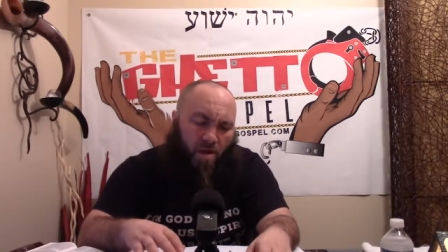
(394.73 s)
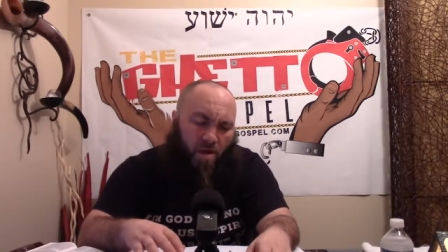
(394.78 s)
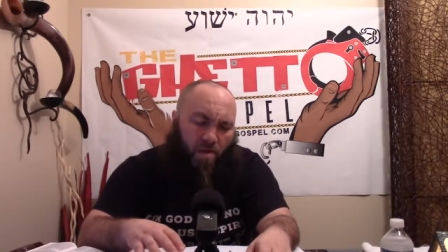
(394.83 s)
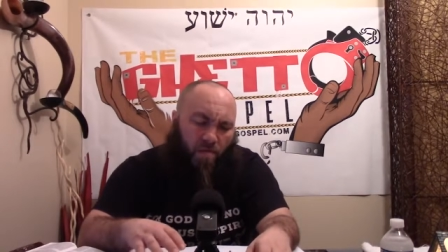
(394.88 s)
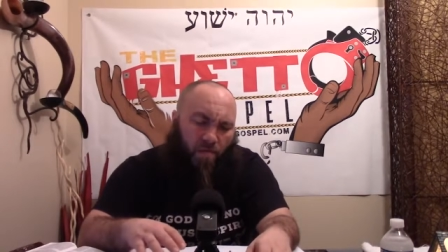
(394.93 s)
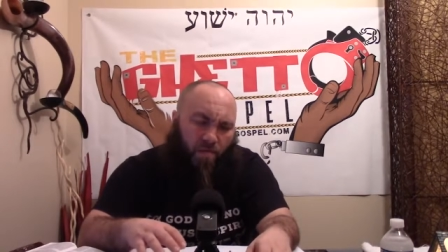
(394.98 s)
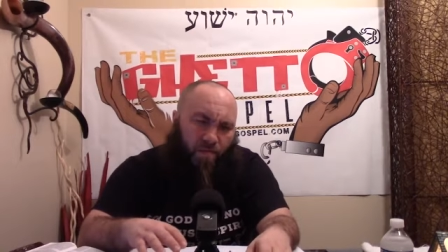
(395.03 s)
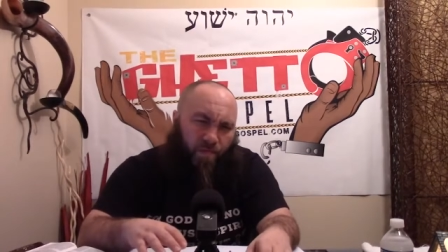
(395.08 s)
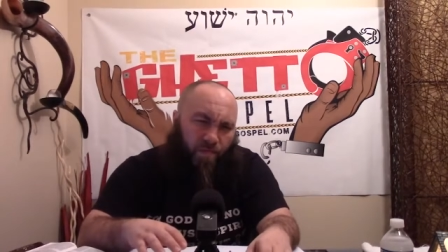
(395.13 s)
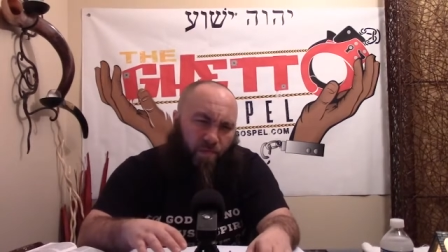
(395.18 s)

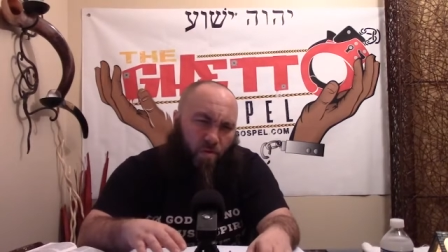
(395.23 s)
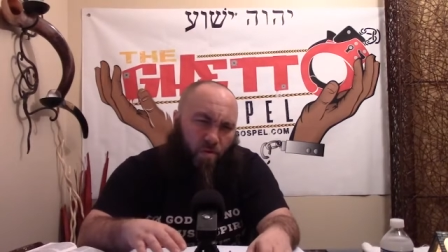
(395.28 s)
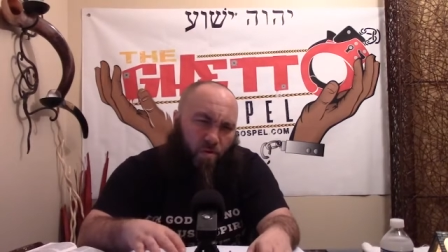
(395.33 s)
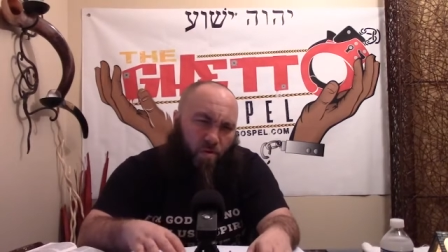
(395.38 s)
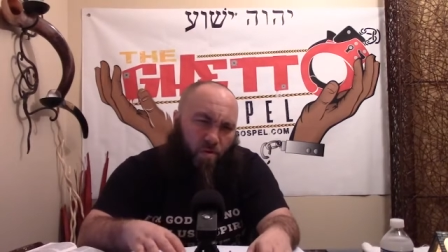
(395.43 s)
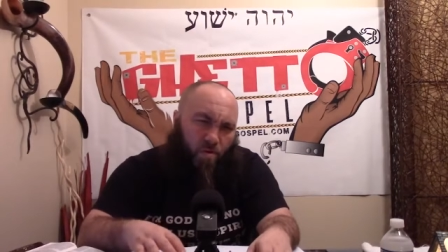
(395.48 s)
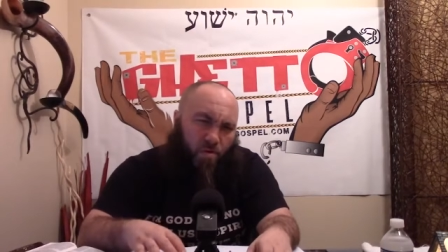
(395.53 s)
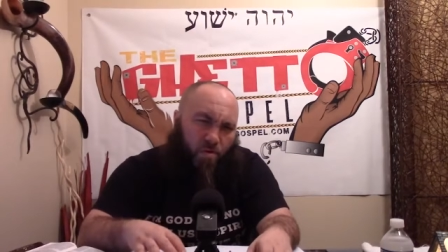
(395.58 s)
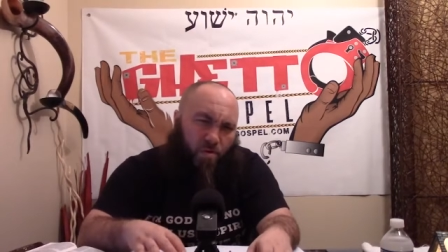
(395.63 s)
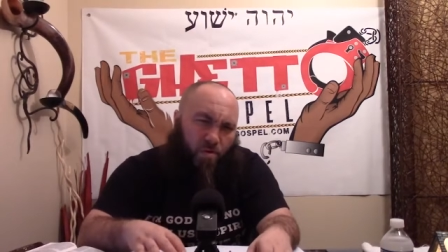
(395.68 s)

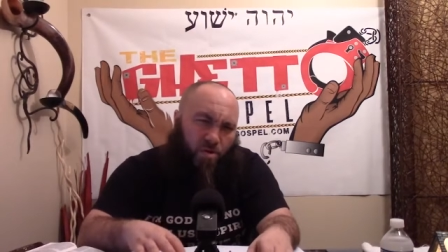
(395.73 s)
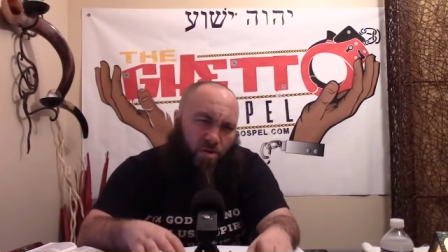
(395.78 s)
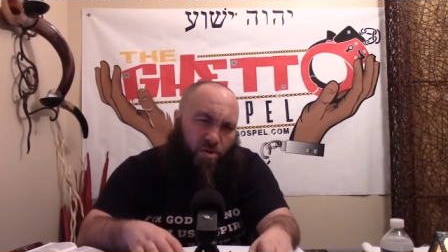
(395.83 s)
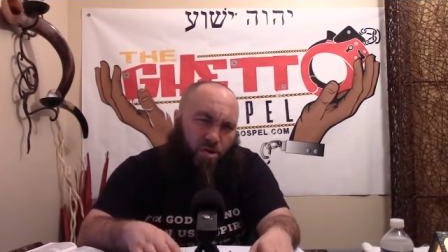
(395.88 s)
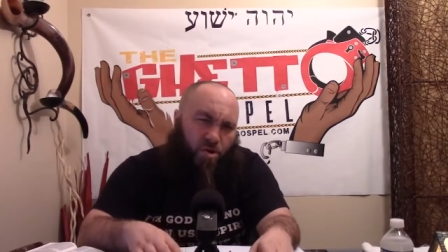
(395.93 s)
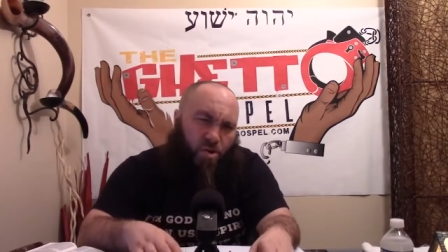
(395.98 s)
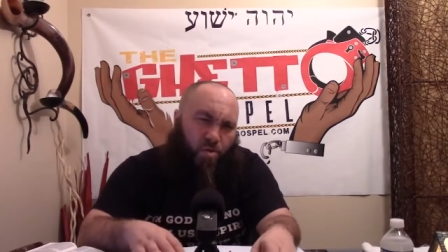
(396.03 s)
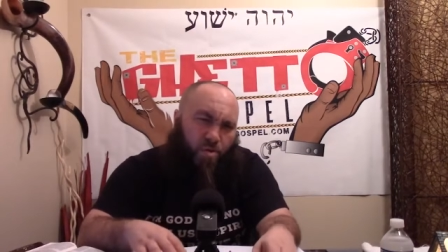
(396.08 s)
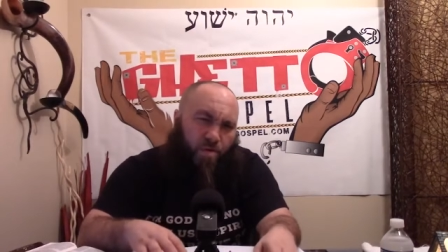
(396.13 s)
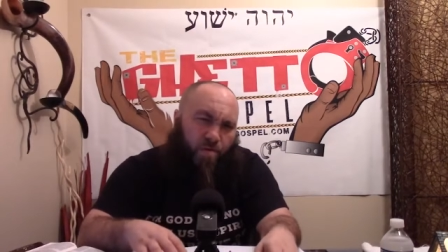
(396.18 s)
for
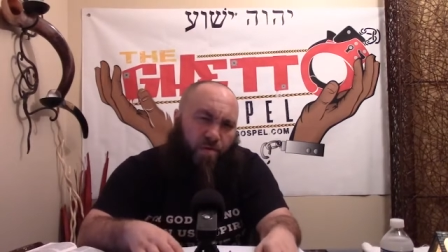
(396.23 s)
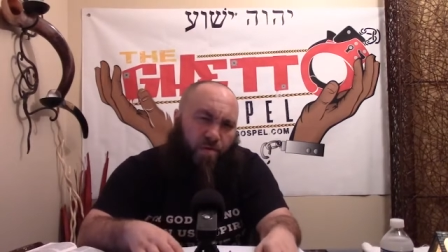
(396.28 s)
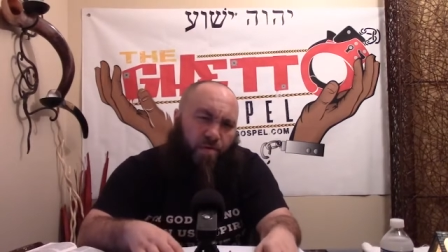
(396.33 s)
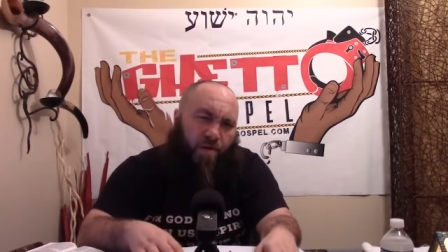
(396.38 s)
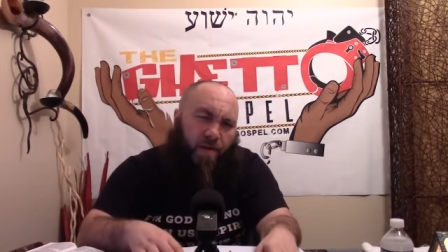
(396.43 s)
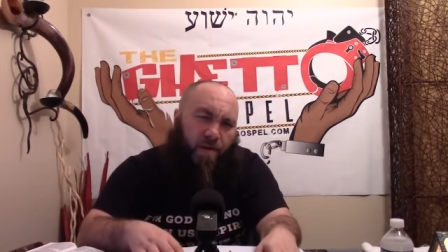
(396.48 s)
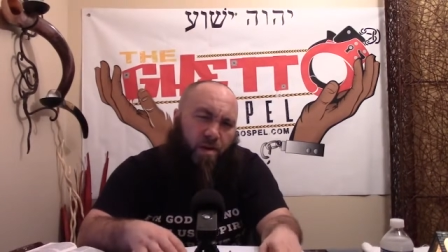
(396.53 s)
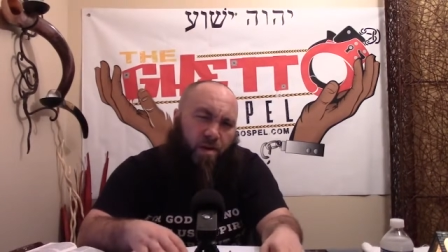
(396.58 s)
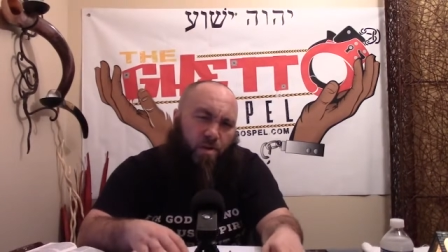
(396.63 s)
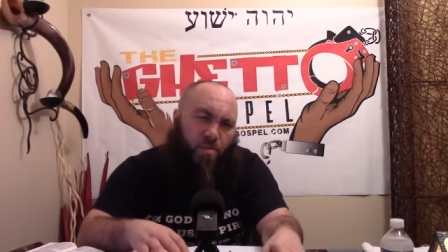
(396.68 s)
certain
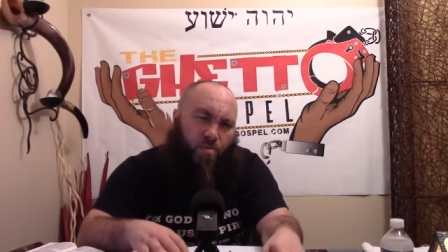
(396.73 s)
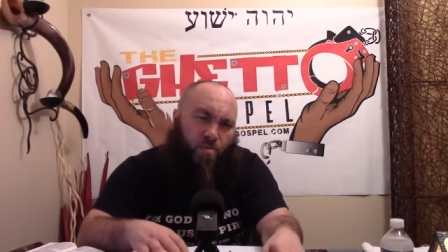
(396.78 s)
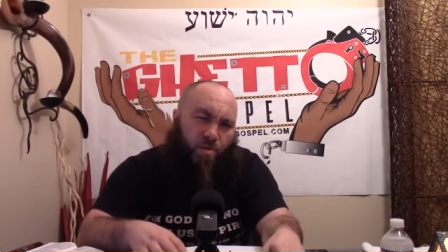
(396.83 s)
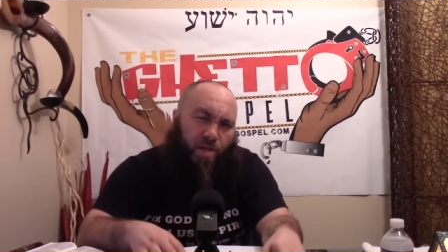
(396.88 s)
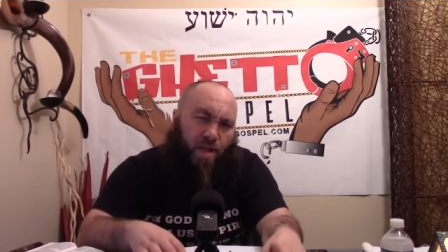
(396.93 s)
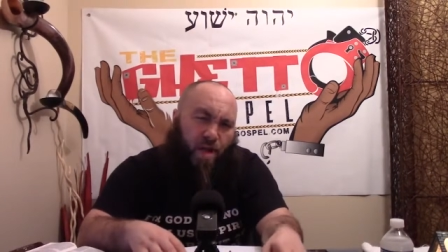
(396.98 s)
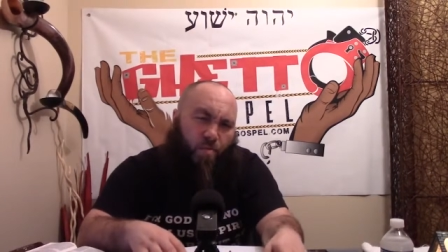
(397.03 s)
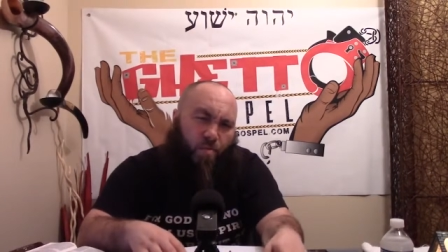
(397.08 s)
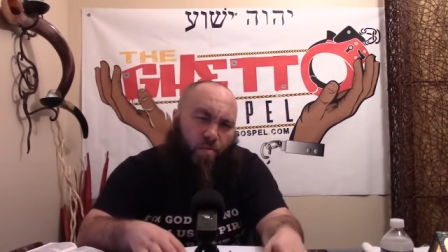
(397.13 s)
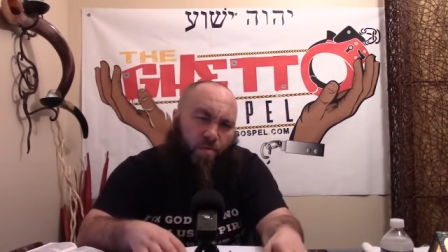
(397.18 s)
videos
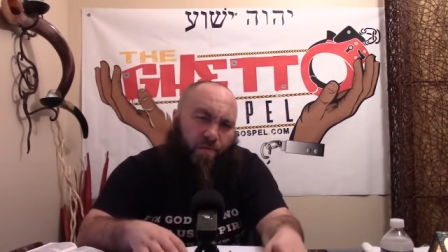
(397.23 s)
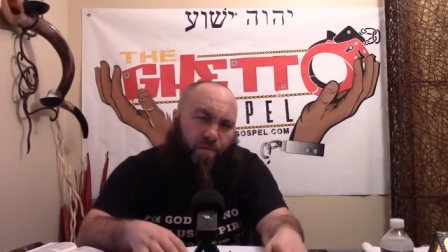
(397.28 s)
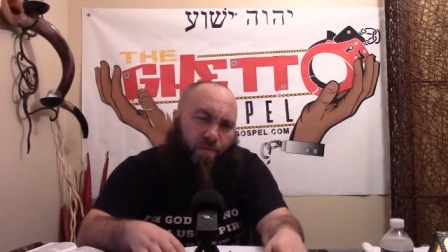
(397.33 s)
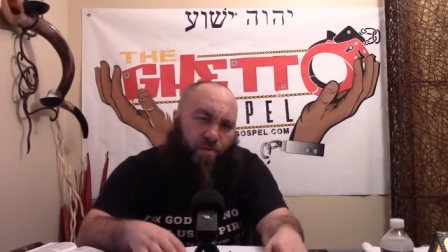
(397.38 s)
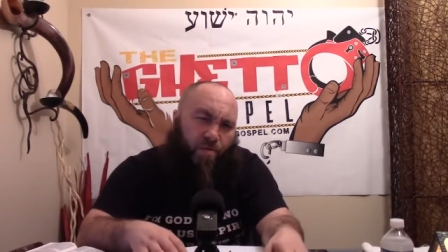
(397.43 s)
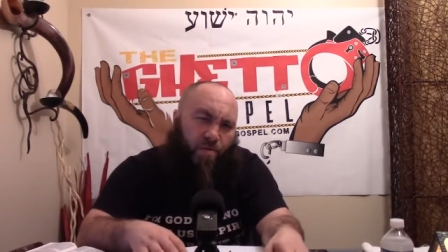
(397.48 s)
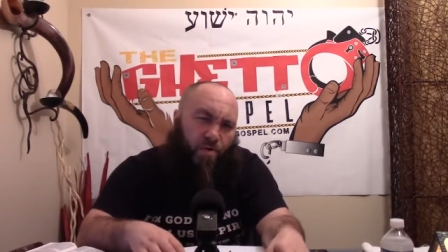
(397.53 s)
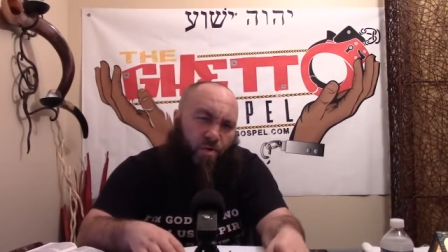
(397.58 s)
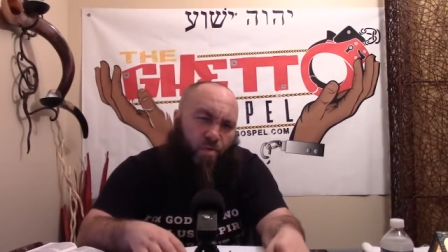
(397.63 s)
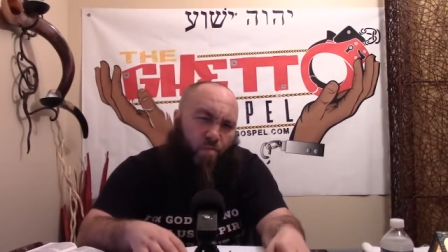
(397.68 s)
that will
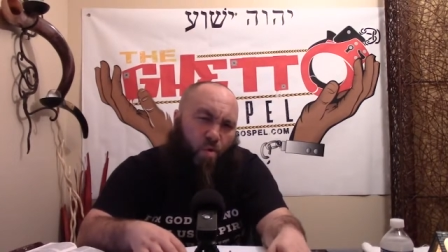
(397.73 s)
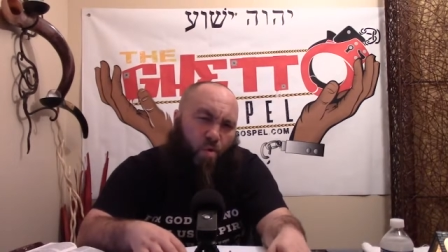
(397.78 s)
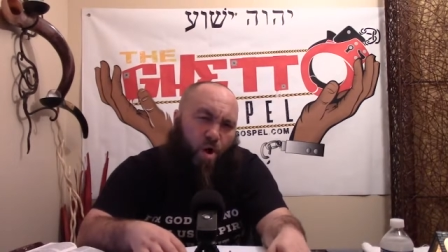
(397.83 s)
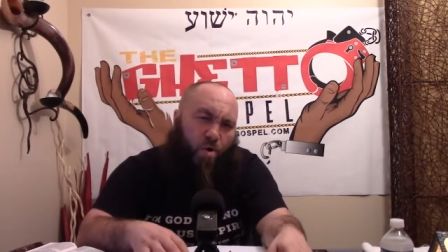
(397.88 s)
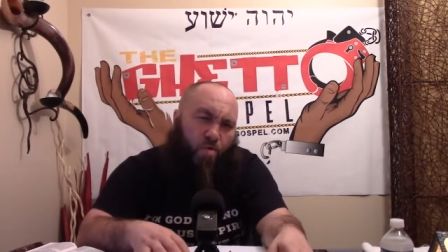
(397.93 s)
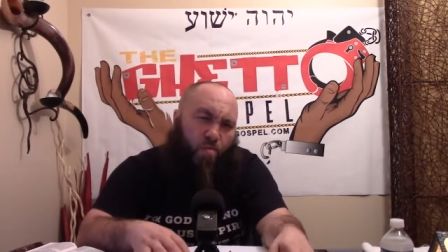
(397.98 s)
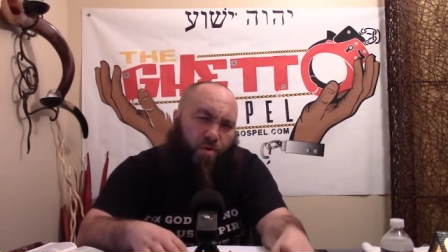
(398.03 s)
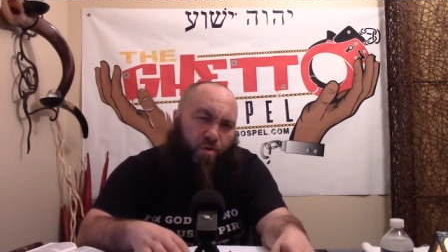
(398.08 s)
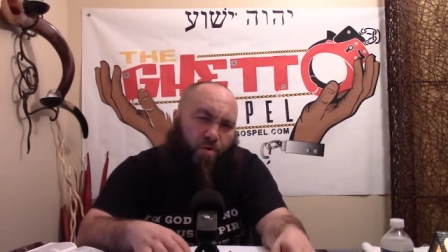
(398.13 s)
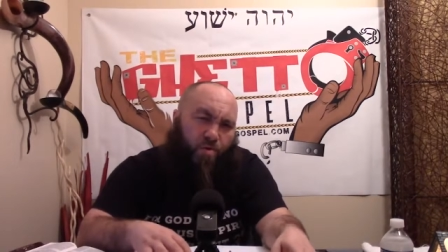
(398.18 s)
further your
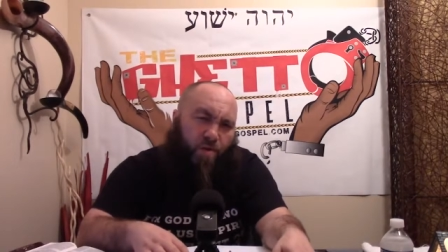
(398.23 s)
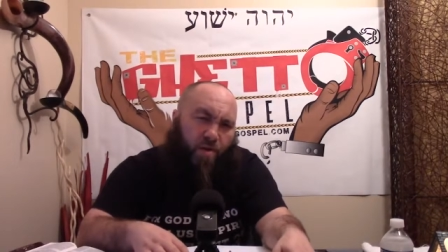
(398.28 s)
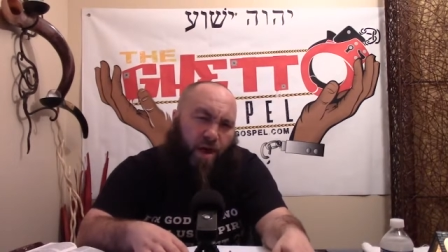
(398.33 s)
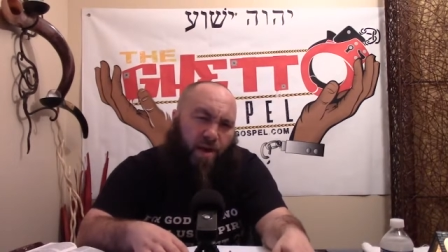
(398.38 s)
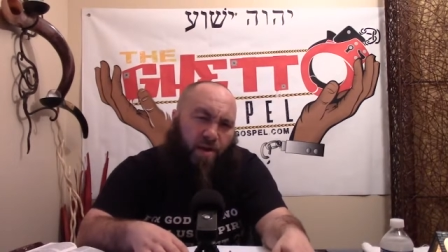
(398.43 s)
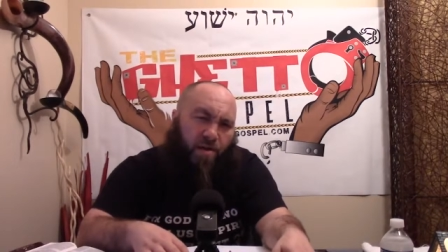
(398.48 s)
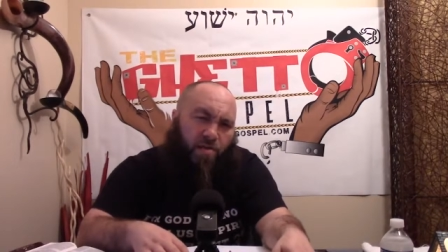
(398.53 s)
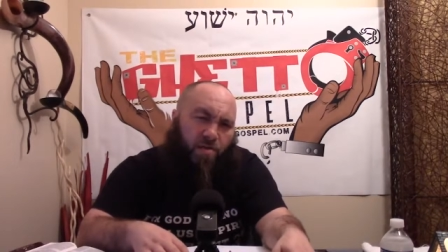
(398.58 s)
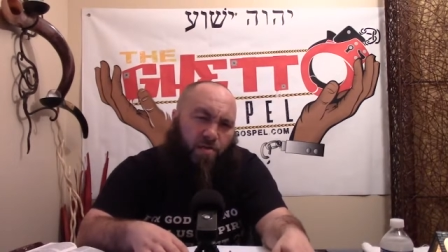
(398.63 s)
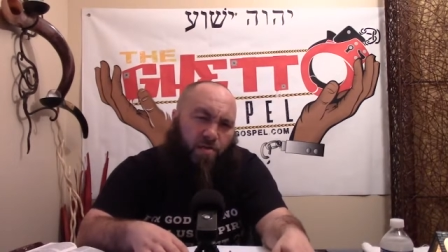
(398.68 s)
walk with
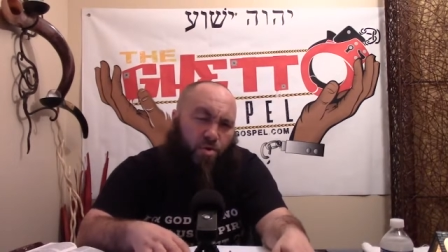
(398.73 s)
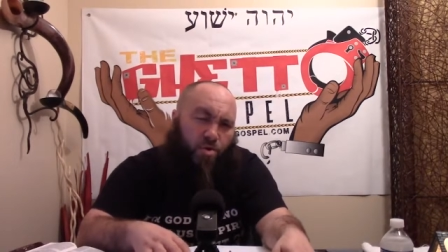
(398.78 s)
Christ,